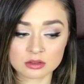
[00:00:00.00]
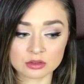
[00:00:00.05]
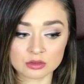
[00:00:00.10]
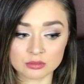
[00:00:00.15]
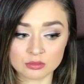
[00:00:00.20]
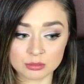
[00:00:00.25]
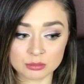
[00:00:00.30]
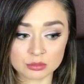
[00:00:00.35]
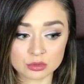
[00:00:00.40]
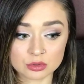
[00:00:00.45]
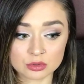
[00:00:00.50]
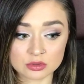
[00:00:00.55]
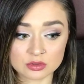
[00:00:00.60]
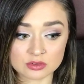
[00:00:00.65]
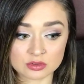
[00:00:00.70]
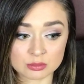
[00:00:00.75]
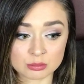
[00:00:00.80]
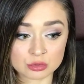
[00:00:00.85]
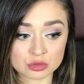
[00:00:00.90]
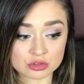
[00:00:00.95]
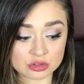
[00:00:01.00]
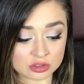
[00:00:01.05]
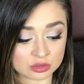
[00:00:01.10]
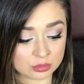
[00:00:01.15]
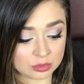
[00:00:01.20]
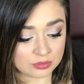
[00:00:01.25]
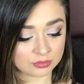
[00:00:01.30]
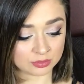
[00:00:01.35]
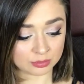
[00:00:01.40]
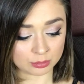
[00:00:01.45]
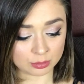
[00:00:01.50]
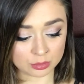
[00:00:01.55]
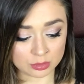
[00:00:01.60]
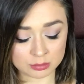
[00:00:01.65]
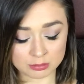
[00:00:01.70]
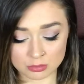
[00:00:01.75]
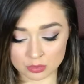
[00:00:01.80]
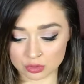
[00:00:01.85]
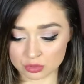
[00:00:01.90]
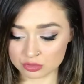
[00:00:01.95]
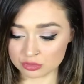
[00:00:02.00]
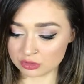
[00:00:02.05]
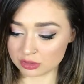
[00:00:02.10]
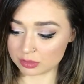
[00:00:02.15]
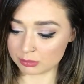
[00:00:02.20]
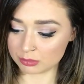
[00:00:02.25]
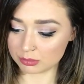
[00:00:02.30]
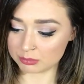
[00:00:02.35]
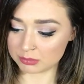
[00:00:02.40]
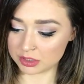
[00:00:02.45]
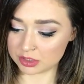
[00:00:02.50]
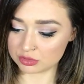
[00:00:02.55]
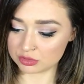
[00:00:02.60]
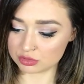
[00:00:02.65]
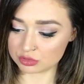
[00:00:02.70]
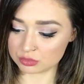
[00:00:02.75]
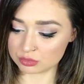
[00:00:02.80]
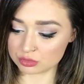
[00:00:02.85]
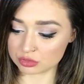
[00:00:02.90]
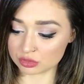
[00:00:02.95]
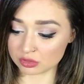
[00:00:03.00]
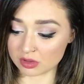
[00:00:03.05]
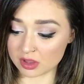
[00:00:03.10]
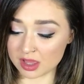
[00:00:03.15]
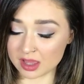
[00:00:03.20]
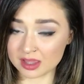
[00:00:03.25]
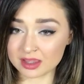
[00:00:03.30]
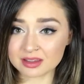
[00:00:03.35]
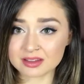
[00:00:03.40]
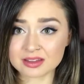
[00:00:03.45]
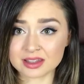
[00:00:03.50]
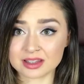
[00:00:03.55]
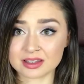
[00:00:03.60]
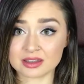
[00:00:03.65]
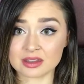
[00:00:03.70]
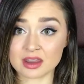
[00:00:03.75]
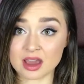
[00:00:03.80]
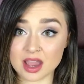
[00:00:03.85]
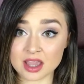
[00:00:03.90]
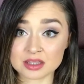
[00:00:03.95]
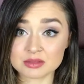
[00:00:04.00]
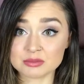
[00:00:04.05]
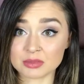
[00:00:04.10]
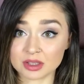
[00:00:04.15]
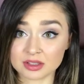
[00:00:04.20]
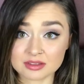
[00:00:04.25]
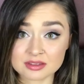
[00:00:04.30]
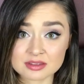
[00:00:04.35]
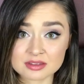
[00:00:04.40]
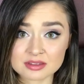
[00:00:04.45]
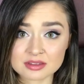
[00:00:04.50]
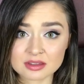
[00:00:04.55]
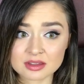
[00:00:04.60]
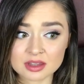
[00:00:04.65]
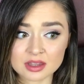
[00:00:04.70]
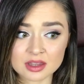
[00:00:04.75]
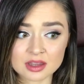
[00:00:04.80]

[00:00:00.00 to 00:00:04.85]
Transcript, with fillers: November, December, January, February, March, April, May, June, July, like 9 months.